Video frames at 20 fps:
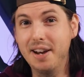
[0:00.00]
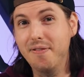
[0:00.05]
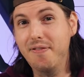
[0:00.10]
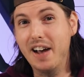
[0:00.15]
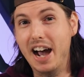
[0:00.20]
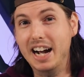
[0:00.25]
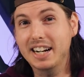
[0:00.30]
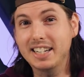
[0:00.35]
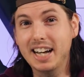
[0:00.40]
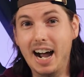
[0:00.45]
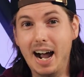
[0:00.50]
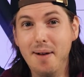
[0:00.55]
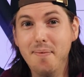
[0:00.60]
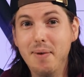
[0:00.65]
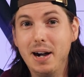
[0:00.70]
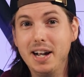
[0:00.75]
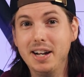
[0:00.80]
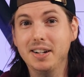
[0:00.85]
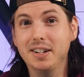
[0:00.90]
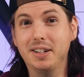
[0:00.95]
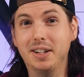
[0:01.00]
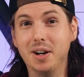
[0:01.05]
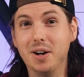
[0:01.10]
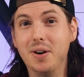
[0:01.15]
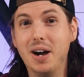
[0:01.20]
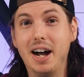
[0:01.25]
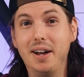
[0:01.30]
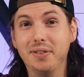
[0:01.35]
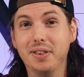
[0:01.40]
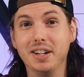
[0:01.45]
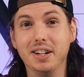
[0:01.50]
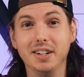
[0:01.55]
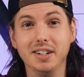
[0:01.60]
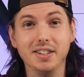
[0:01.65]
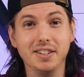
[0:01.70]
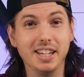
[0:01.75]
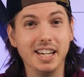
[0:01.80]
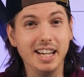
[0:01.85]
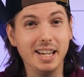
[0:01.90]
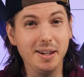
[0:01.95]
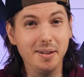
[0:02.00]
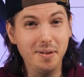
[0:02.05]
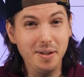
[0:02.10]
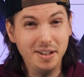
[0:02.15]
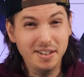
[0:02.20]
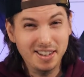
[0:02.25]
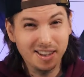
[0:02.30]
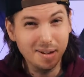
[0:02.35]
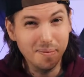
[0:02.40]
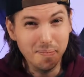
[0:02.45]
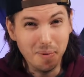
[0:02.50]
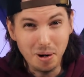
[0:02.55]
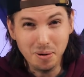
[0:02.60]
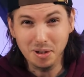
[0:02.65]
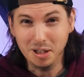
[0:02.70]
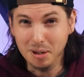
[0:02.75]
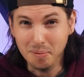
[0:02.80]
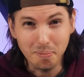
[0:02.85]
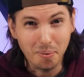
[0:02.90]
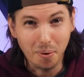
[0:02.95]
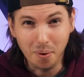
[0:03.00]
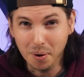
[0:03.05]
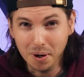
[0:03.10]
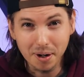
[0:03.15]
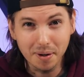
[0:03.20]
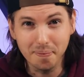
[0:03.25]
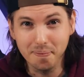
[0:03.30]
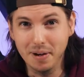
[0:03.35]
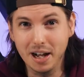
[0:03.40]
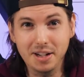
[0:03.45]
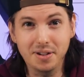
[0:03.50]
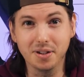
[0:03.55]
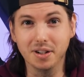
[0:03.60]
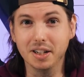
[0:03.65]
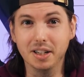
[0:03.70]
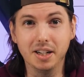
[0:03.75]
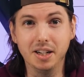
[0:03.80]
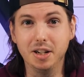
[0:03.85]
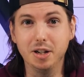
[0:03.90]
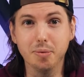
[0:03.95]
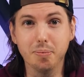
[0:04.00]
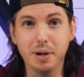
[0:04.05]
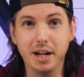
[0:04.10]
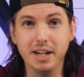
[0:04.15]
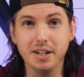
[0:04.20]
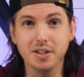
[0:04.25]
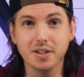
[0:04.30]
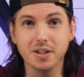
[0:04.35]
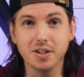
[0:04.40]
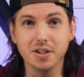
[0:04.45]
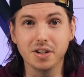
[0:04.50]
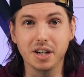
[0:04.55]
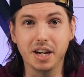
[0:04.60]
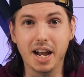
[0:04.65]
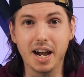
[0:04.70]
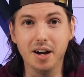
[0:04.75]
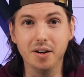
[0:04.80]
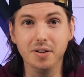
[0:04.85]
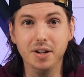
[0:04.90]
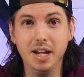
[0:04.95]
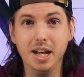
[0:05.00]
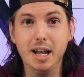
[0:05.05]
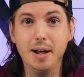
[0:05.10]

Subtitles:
In fact, I might go out there and say it's the most important metric in your paid search account.